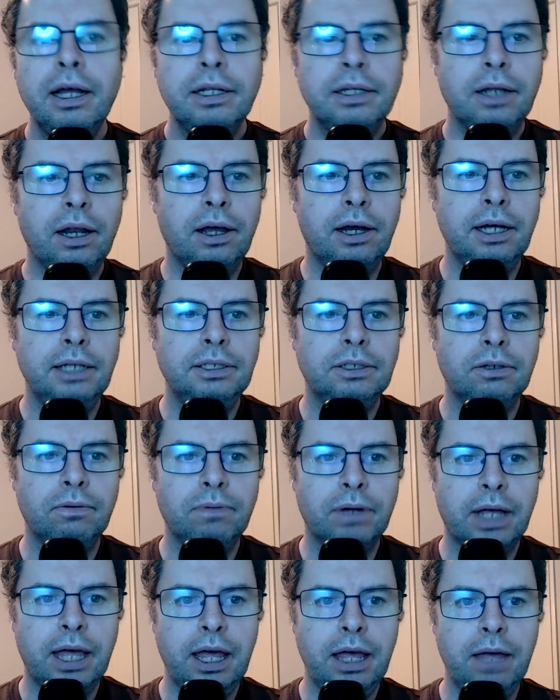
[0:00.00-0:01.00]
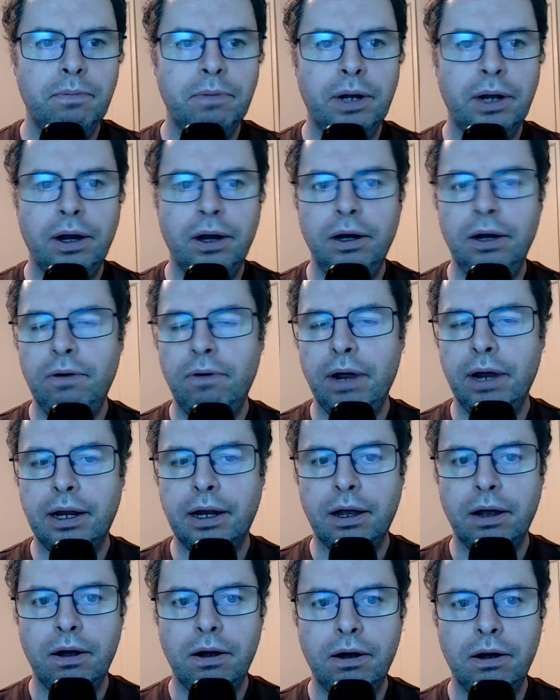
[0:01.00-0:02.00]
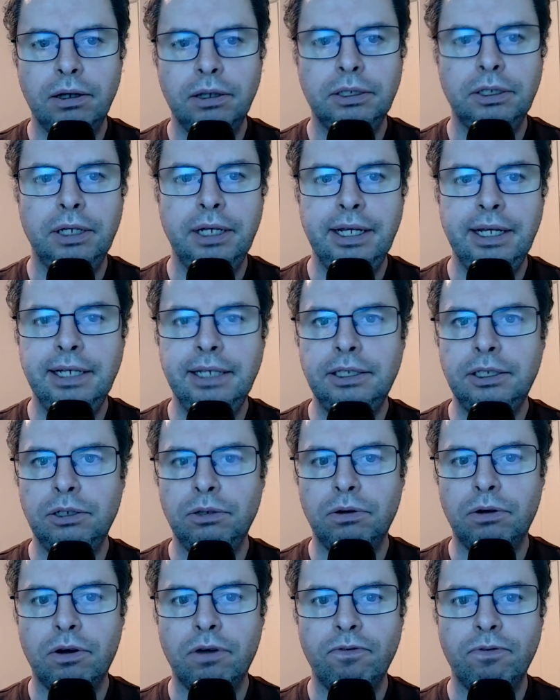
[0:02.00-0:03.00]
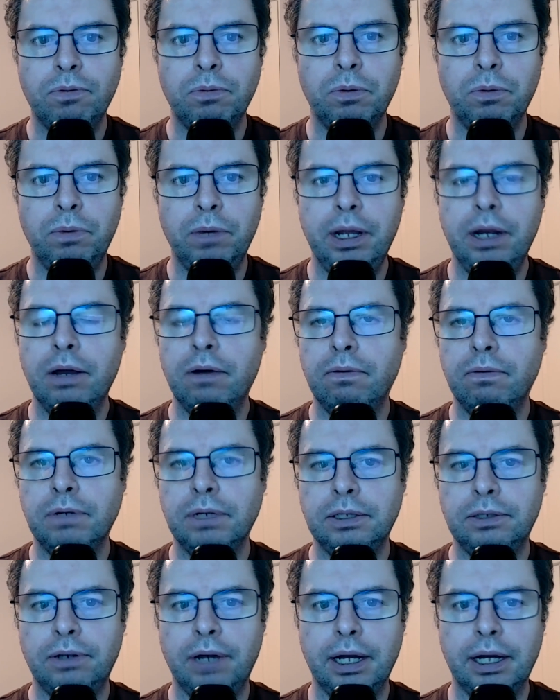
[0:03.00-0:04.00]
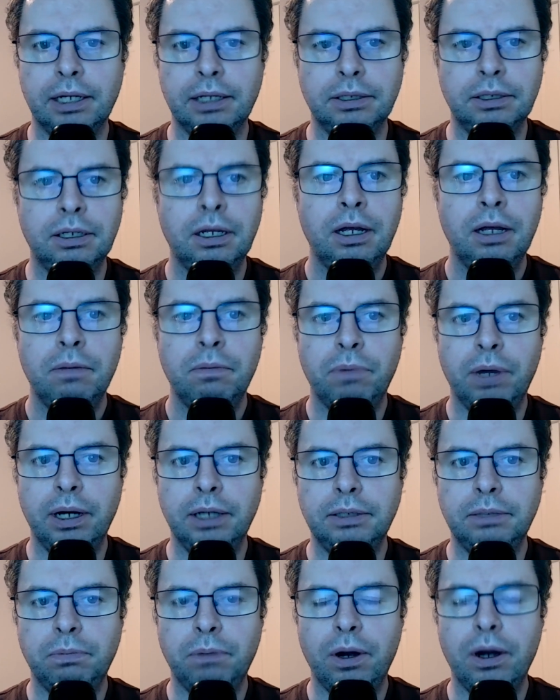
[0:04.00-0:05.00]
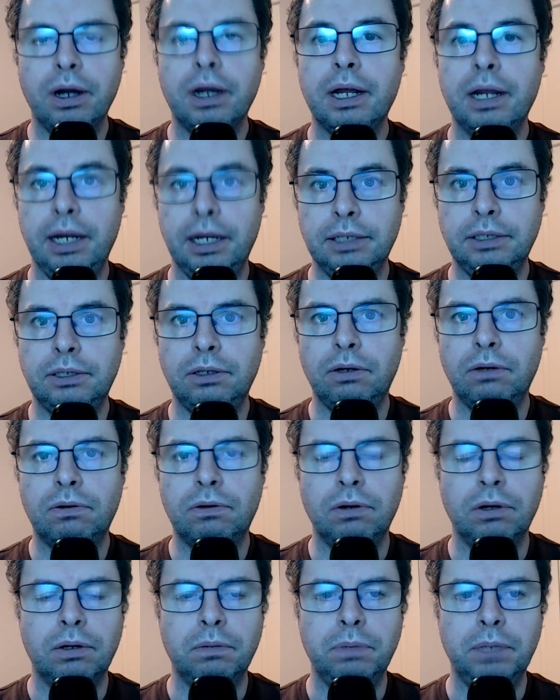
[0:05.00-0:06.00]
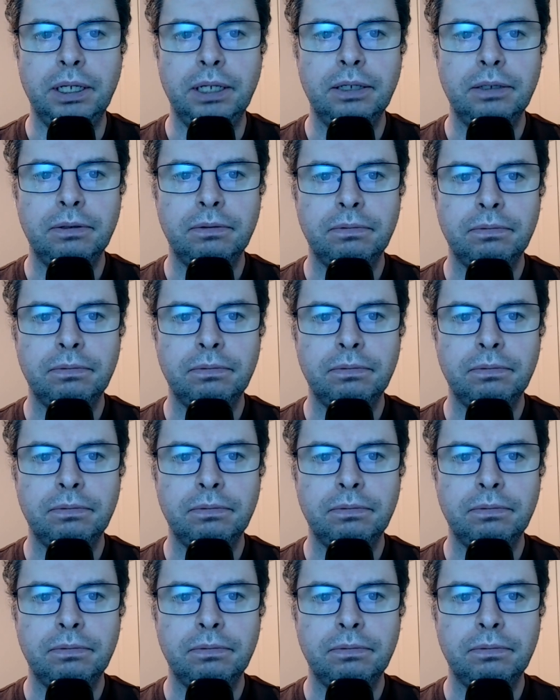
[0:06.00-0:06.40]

The Lions overcame an early red card to ease to a comfortable win over the Dragons. My name's Mark, let's talk rugby.